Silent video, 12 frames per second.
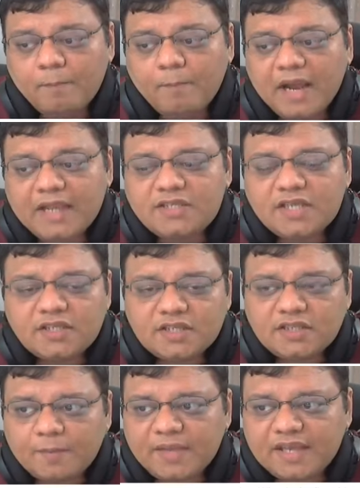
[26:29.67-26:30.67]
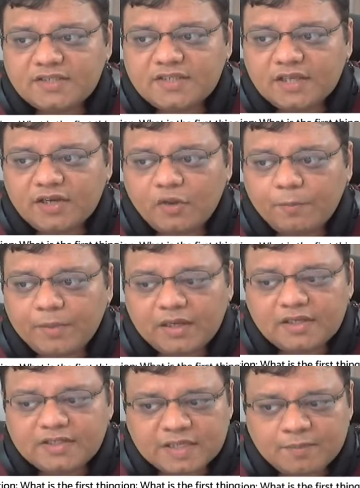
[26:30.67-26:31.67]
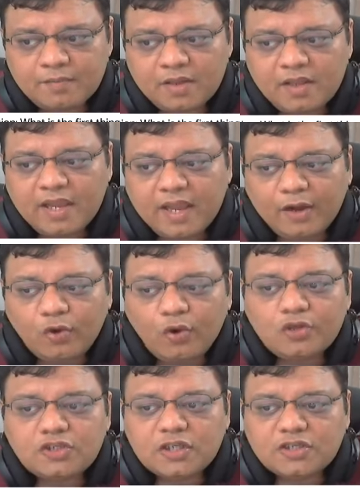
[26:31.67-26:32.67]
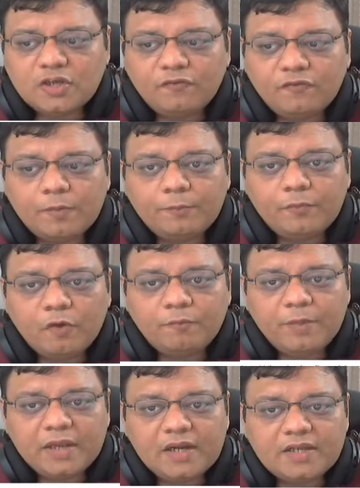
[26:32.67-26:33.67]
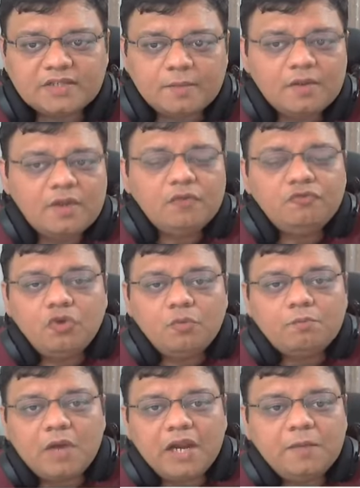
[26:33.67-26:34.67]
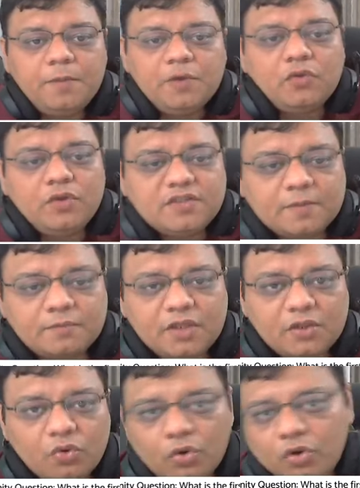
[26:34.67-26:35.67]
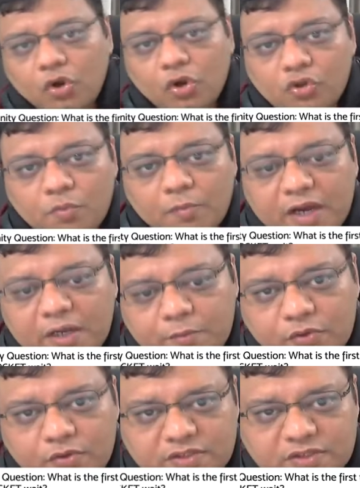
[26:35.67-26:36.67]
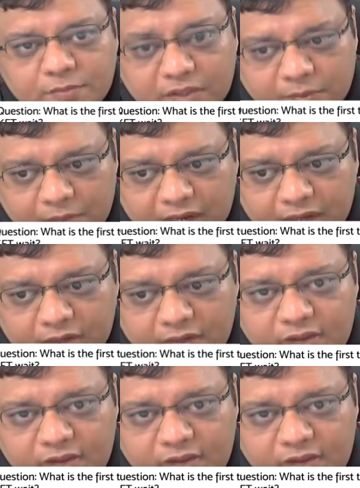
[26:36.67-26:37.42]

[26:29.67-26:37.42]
By changing the max degree of parallelism and cost threshold of parallelism, you might be doing something good or you might be doing something bad.